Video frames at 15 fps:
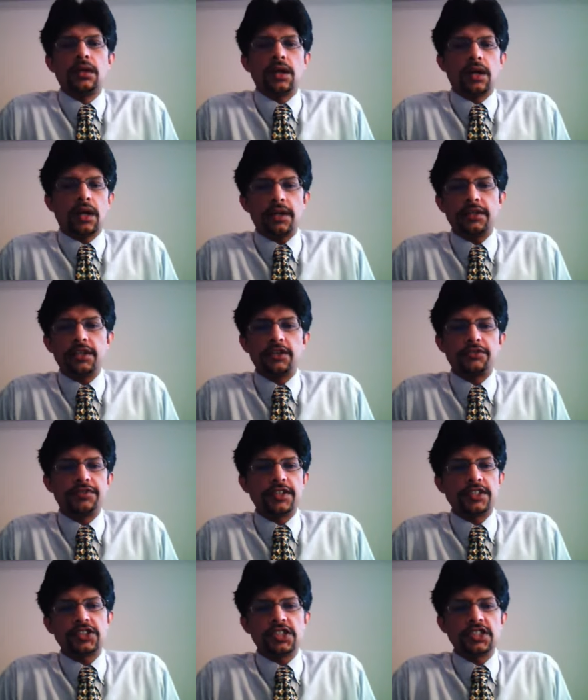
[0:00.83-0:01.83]
Hi dear
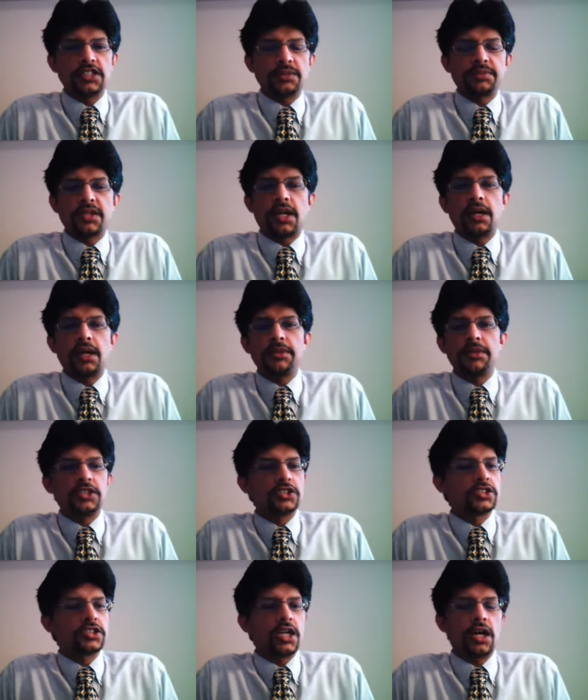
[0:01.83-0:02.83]
friends and
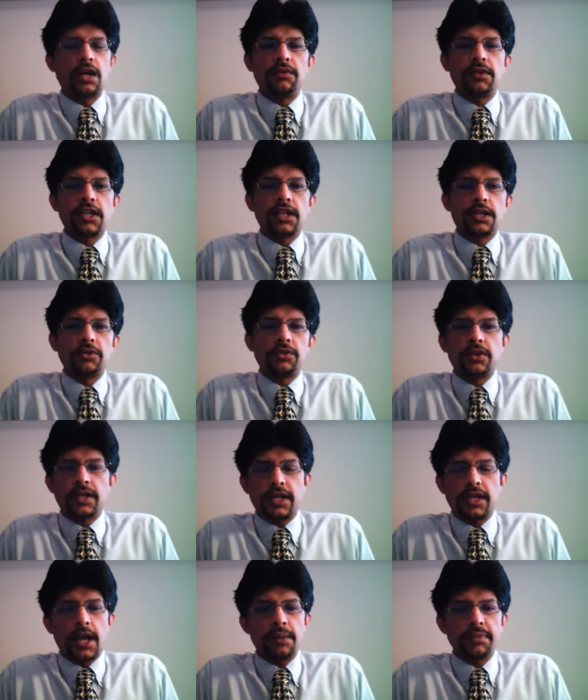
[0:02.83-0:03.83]
subscribers, uh, welcome to
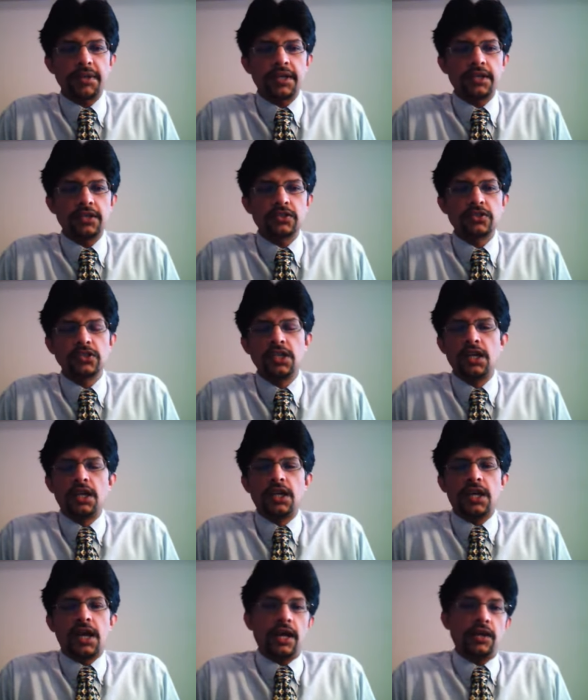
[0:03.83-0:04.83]
Cricket Happenings.
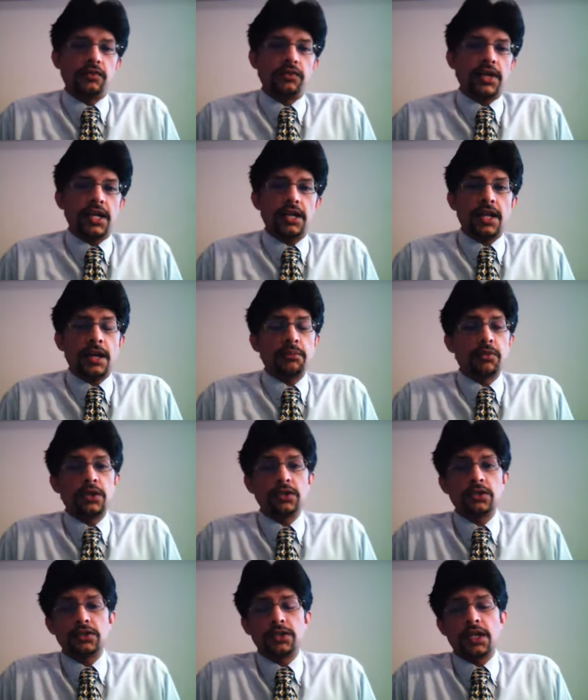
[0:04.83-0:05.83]
And well, I'm
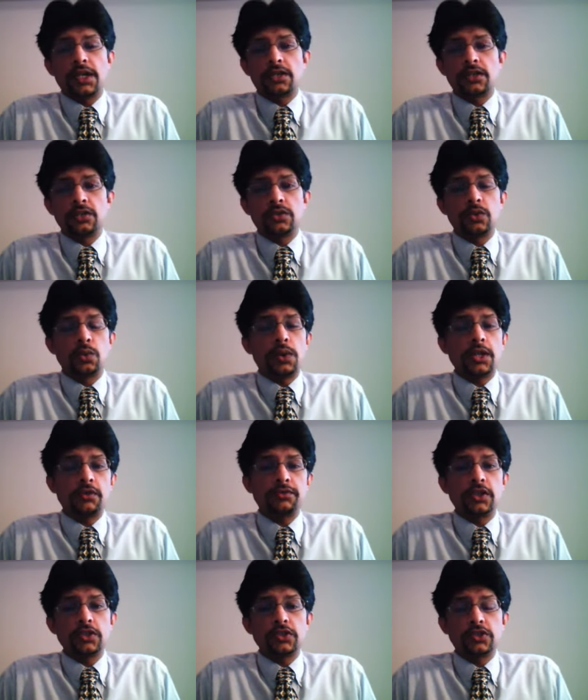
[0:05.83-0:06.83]
going to take you to one
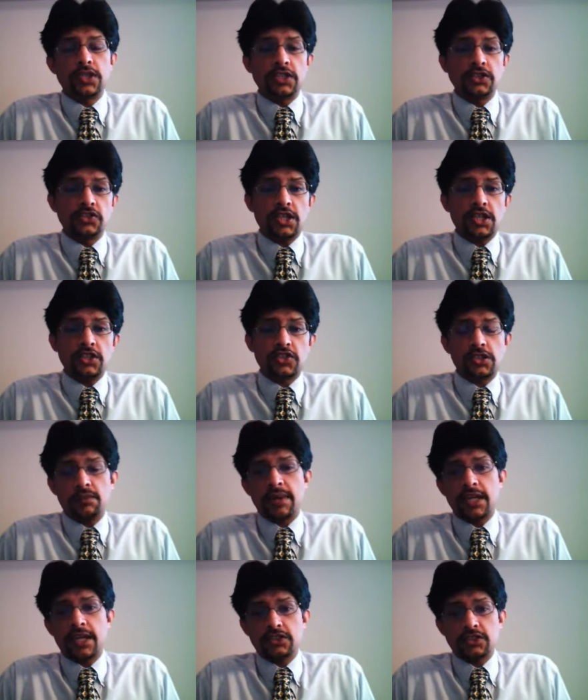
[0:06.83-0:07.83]
of those sensational
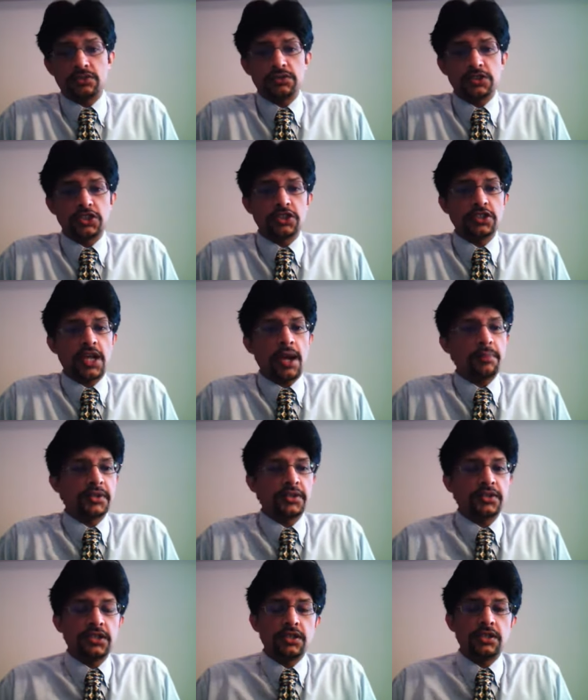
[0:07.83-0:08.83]
matches which has
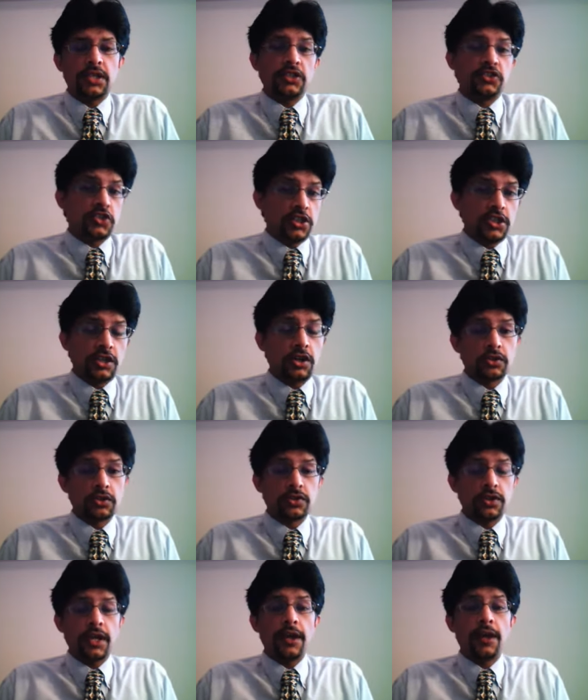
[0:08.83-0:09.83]
happened here at Chittagong
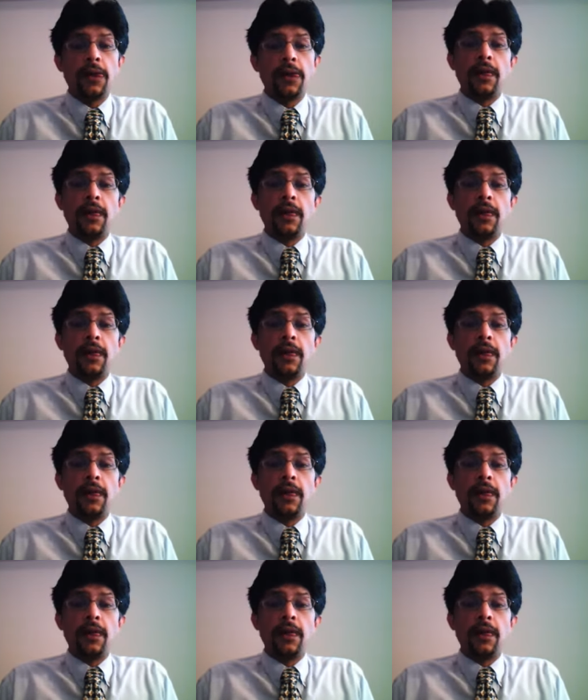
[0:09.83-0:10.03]
today.